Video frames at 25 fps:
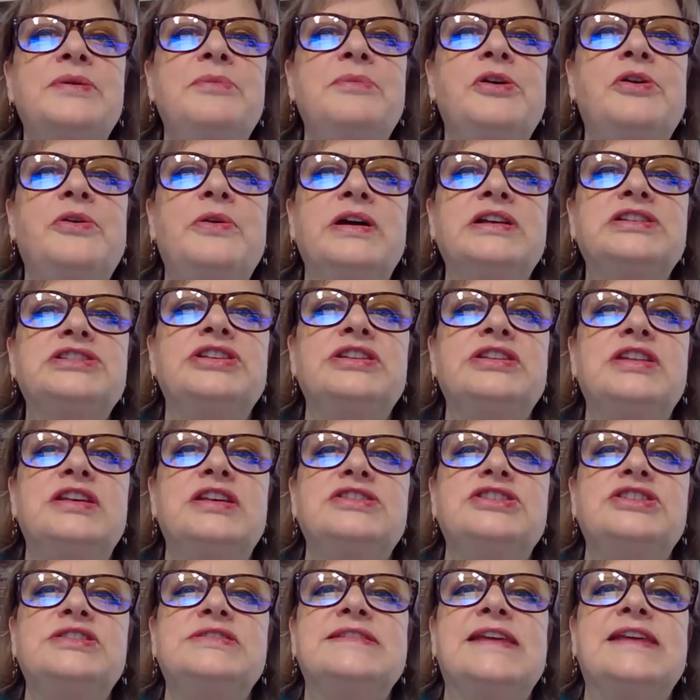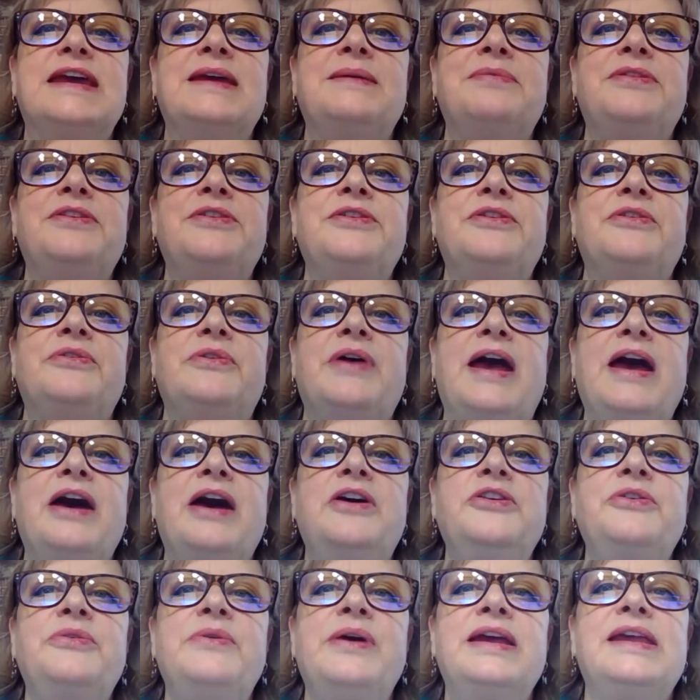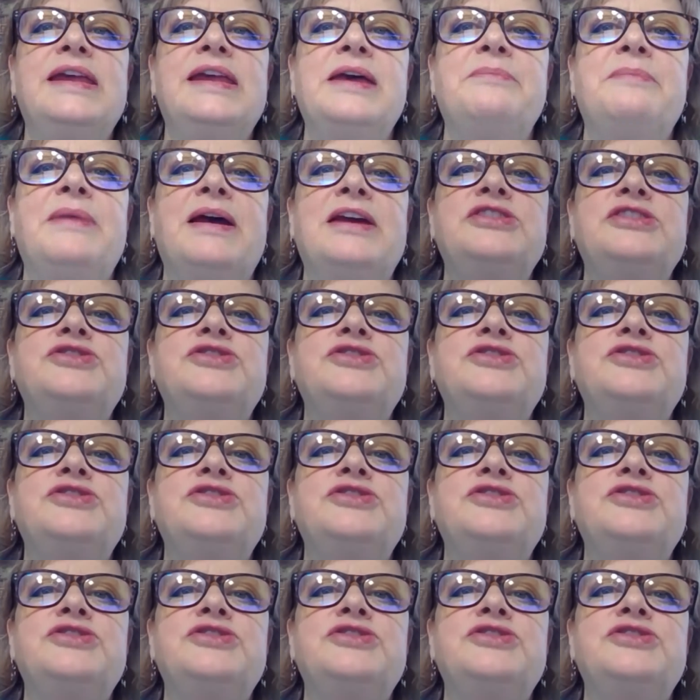more question that just came through. How do I get my